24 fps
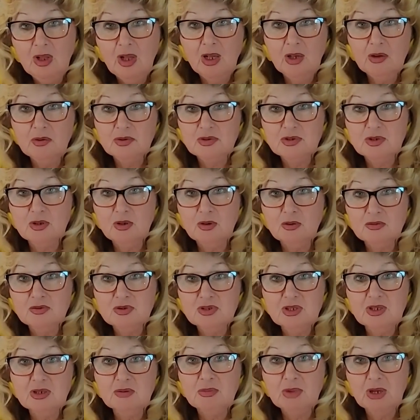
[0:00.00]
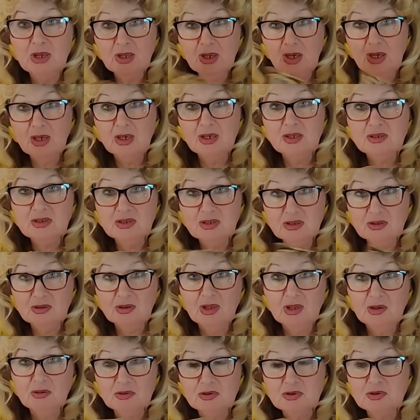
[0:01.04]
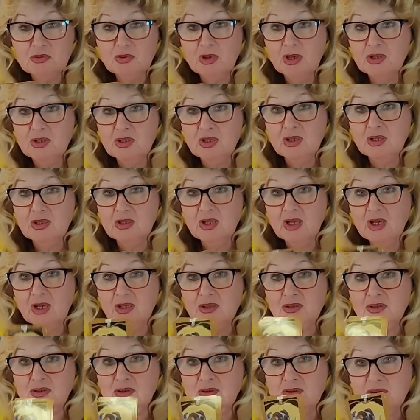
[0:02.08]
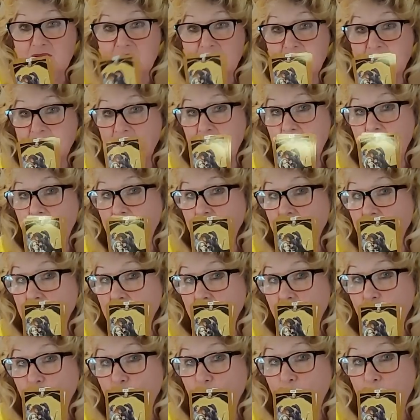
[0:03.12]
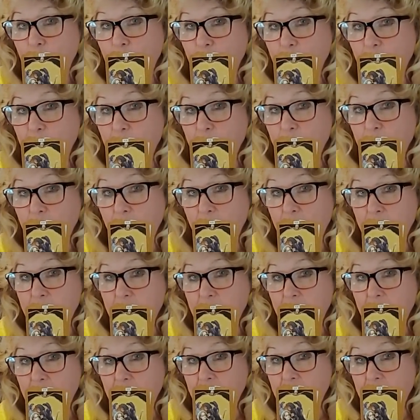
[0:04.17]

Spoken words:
I was closing my eyes and I was writing the answers. Whoa, whoa, whoa.